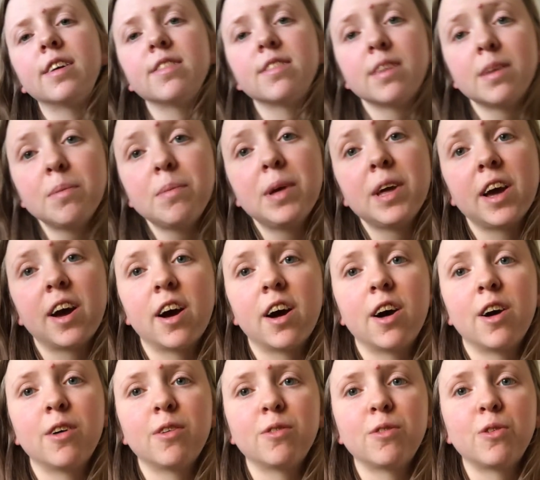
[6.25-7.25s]

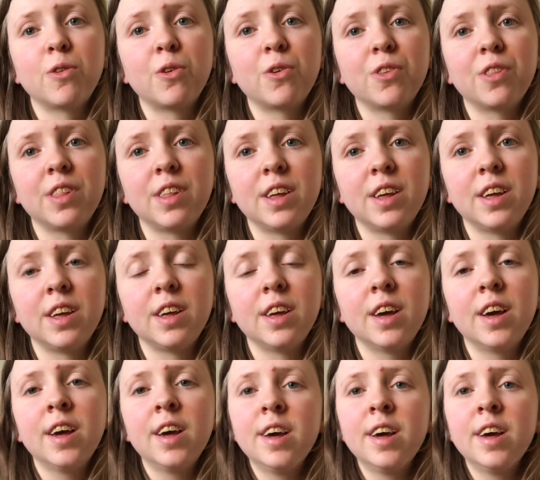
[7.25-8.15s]
TBR for the